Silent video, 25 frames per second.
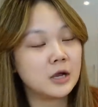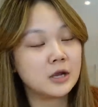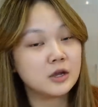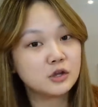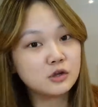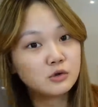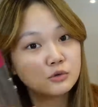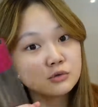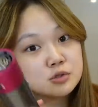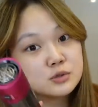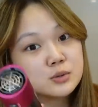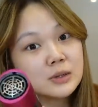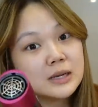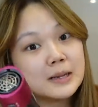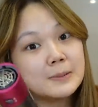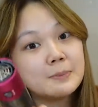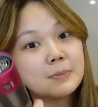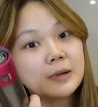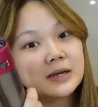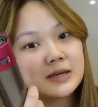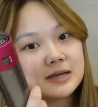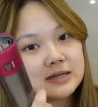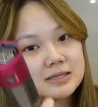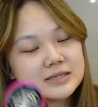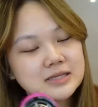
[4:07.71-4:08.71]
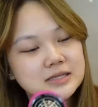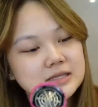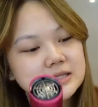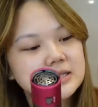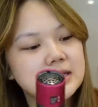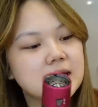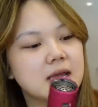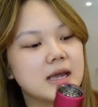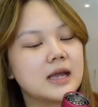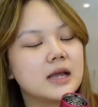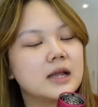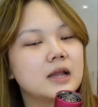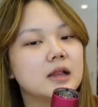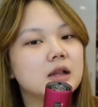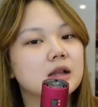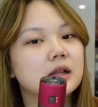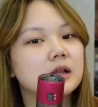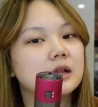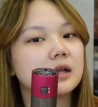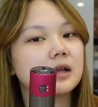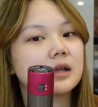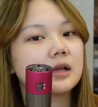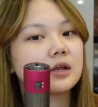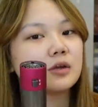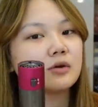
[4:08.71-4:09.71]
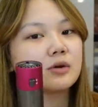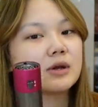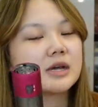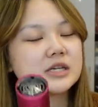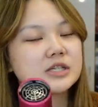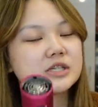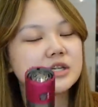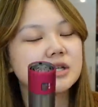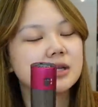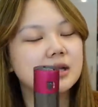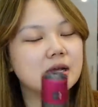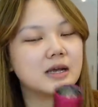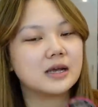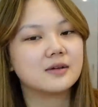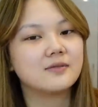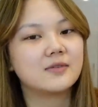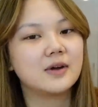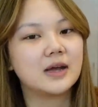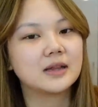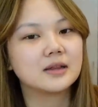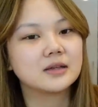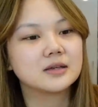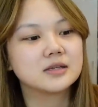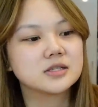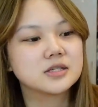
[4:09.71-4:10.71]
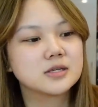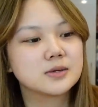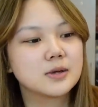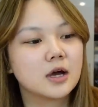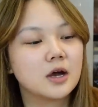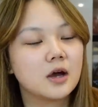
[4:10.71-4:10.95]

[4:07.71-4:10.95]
usually, pag nagsisale, you guys should take advantage.